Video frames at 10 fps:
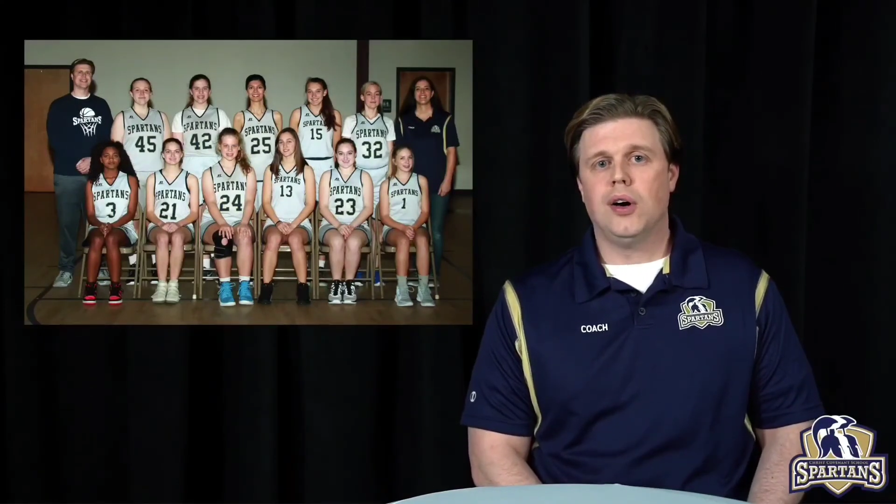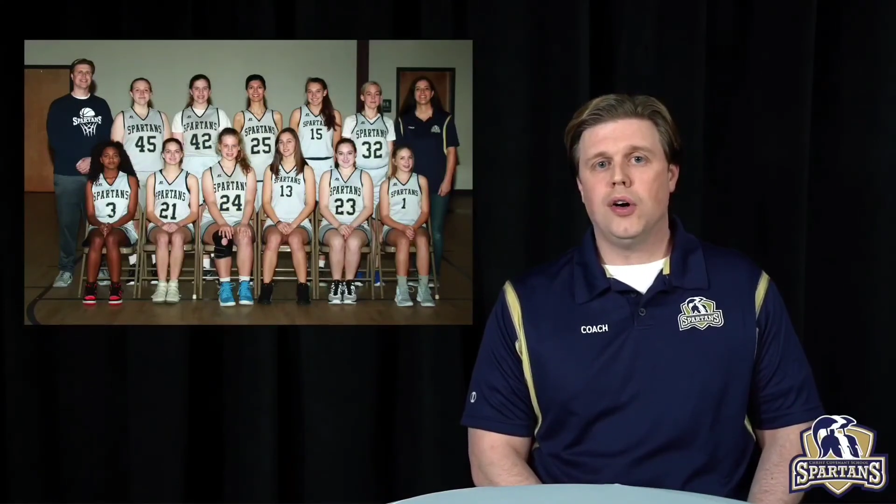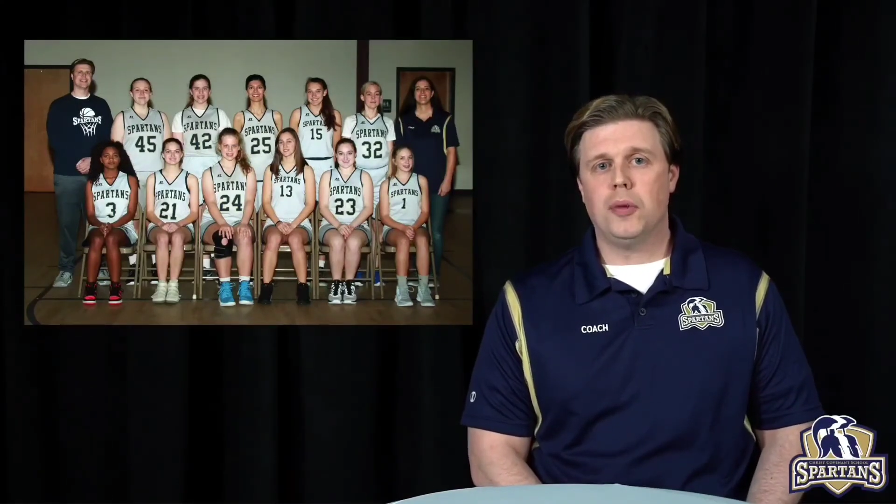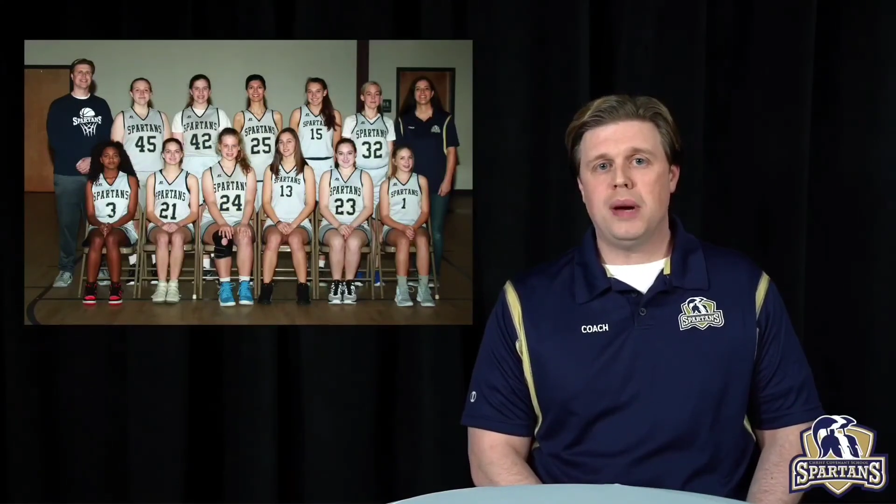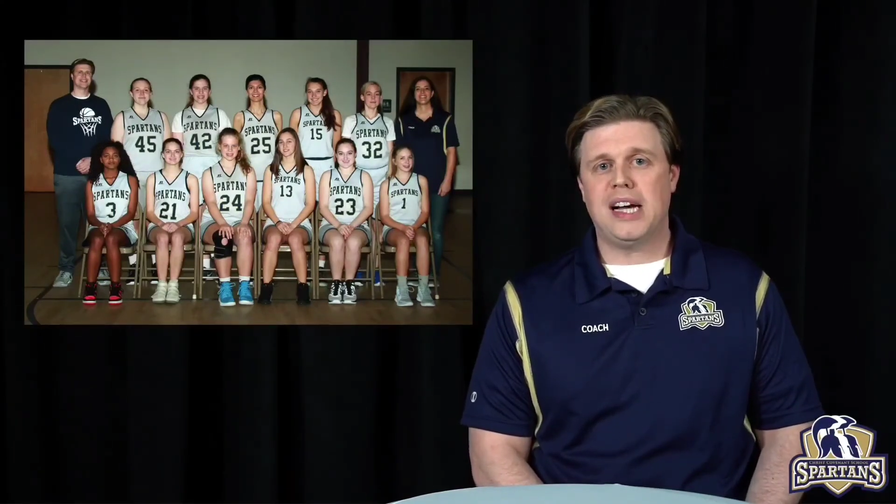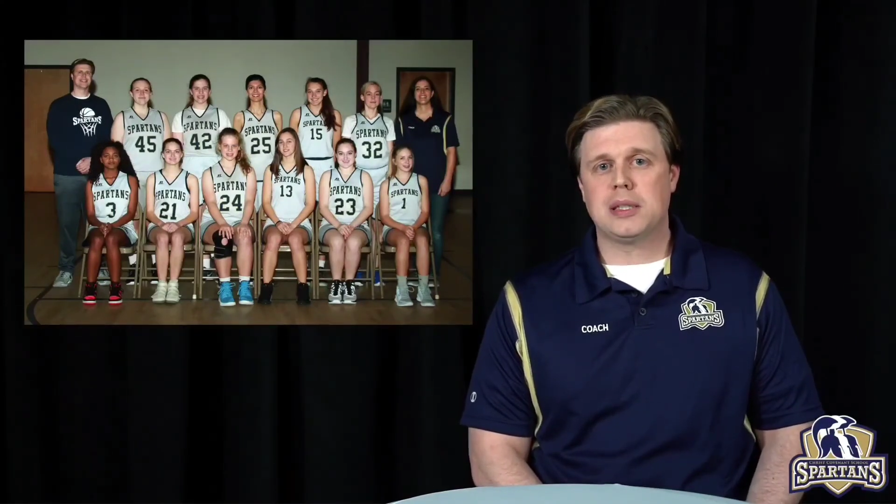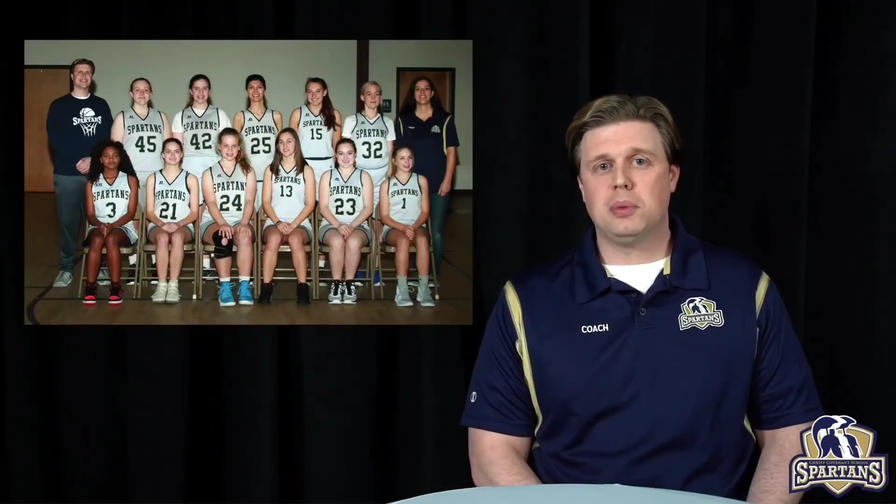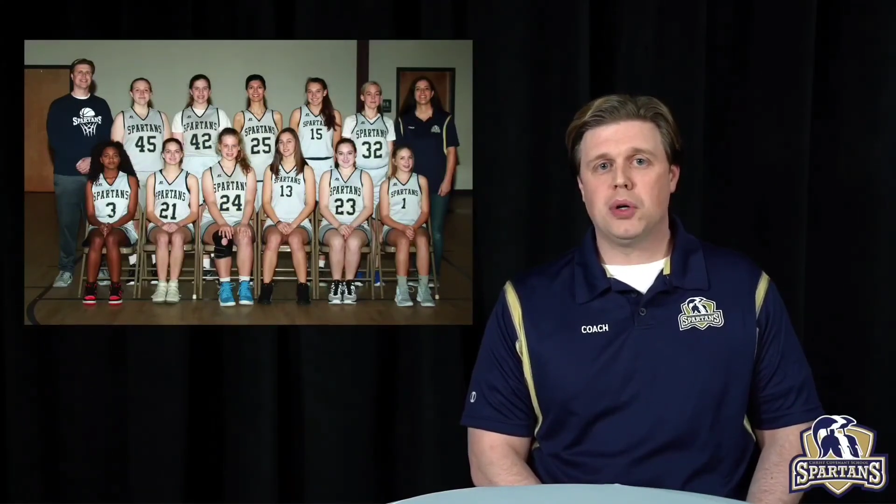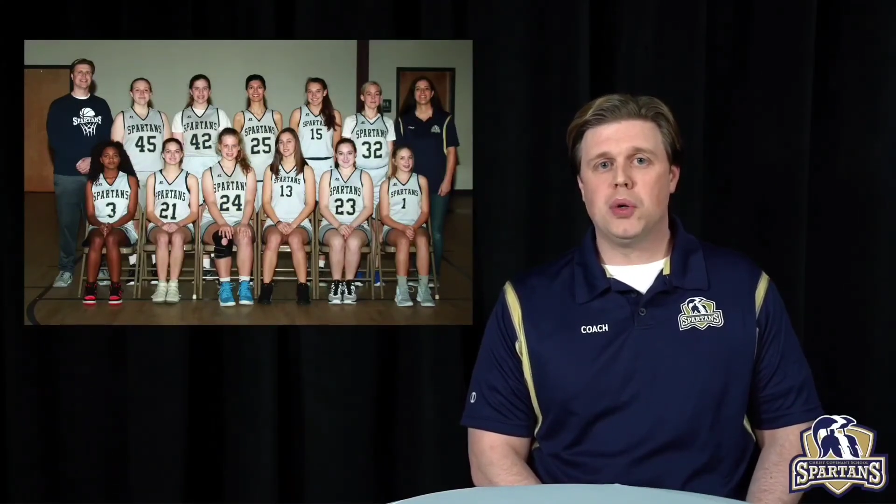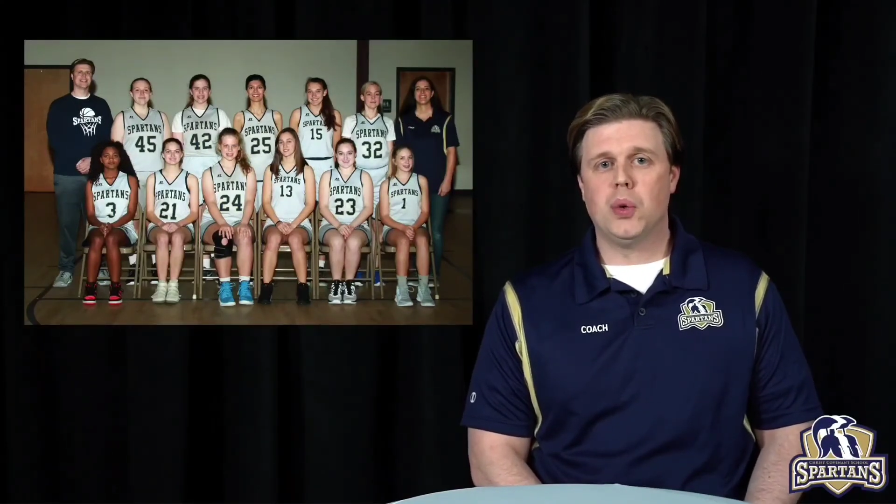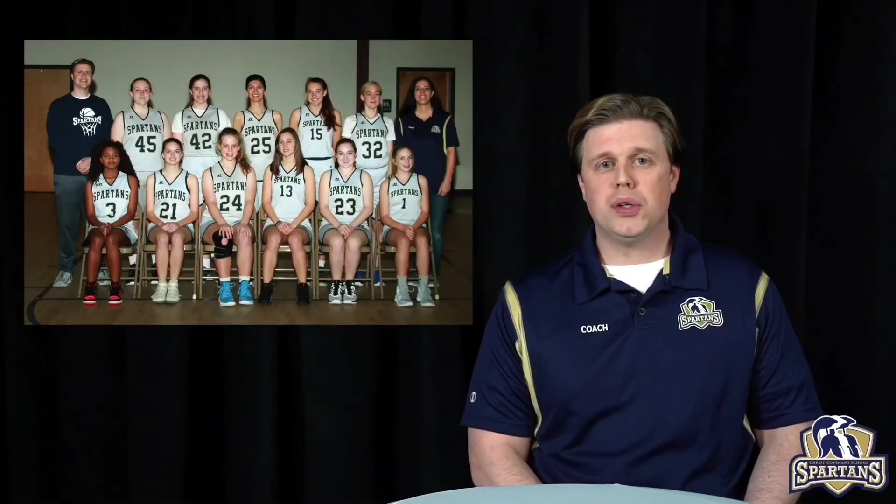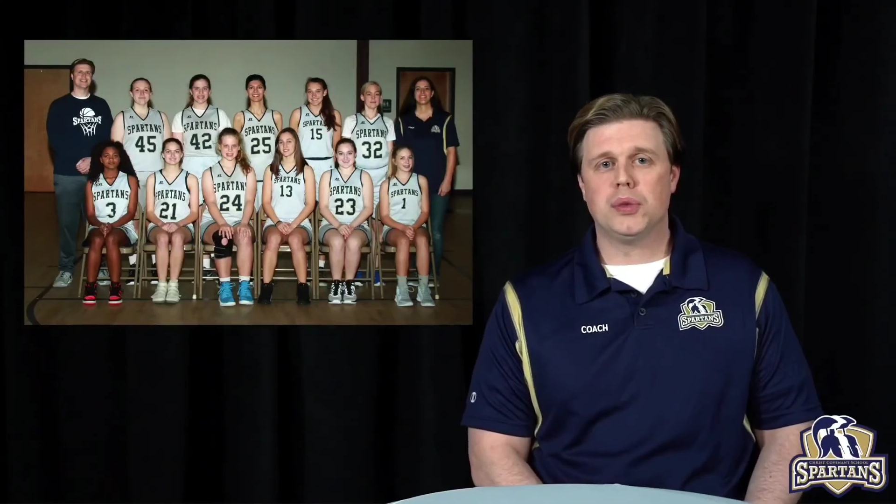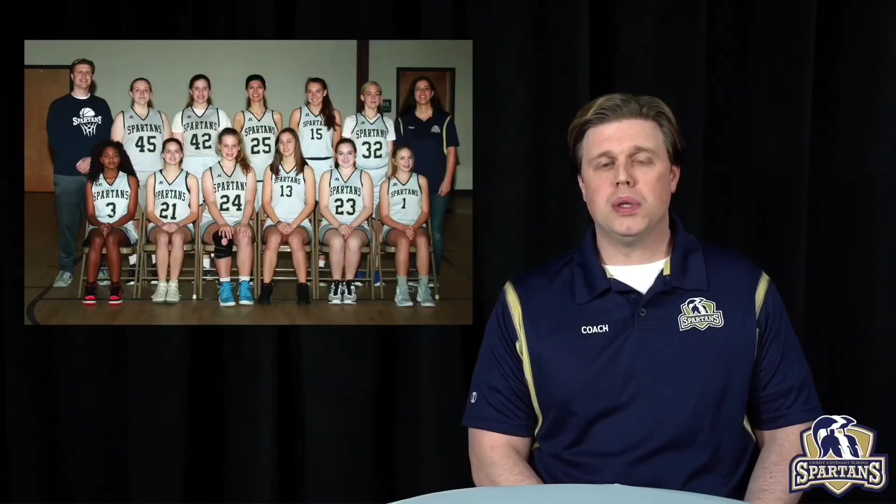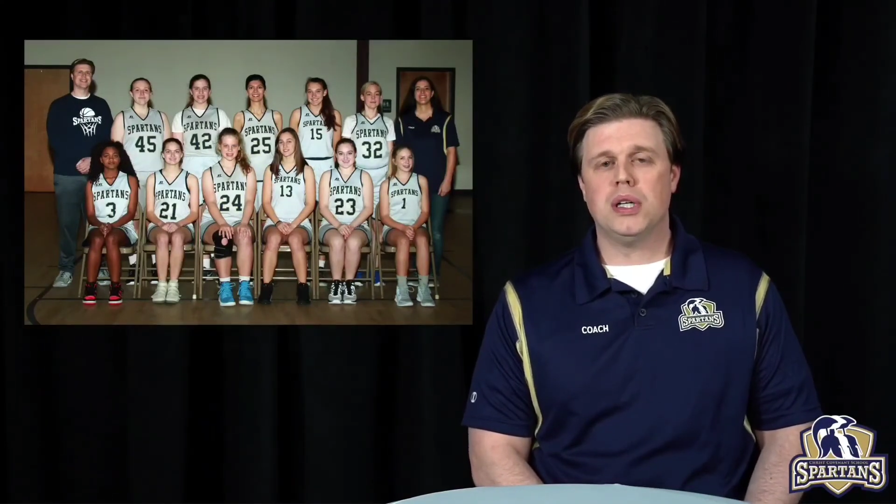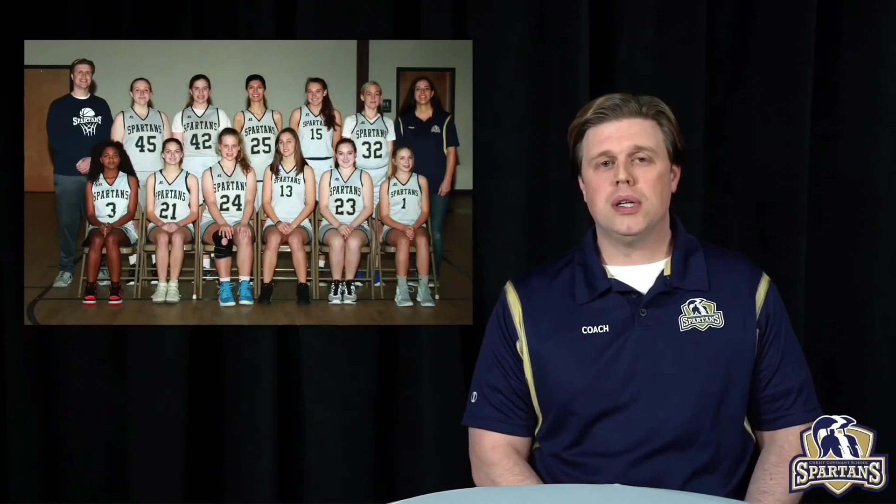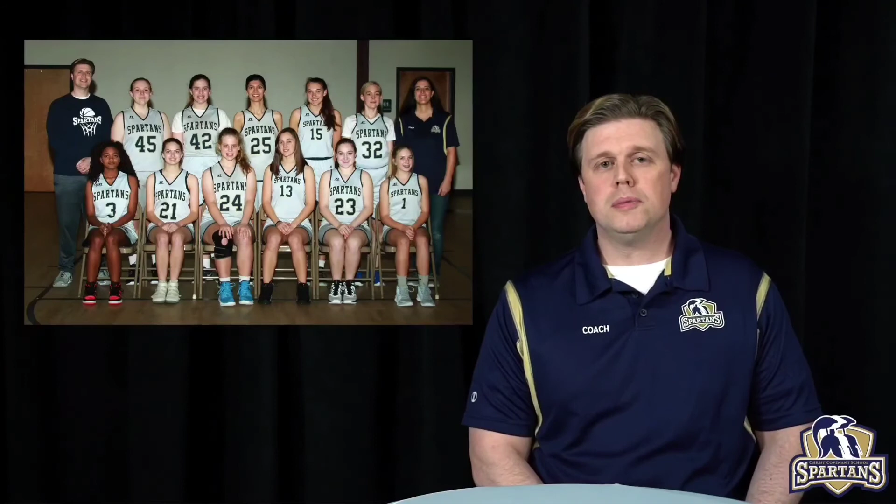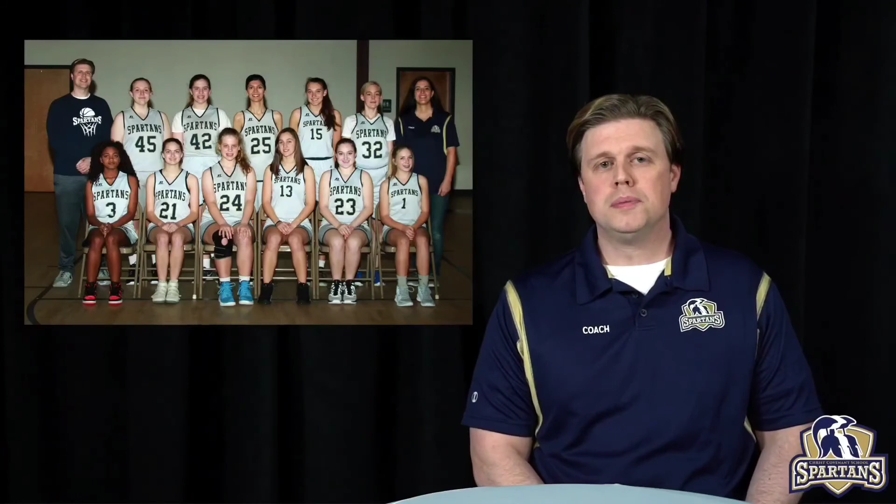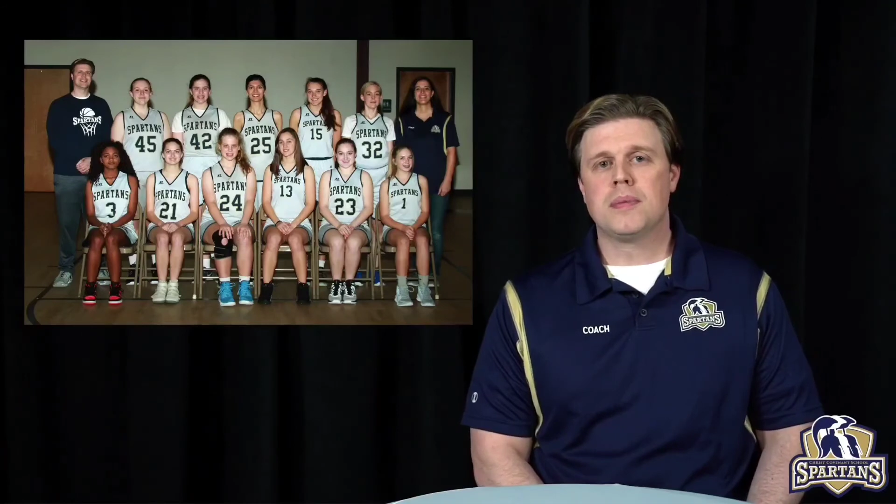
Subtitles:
on the basketball court as well.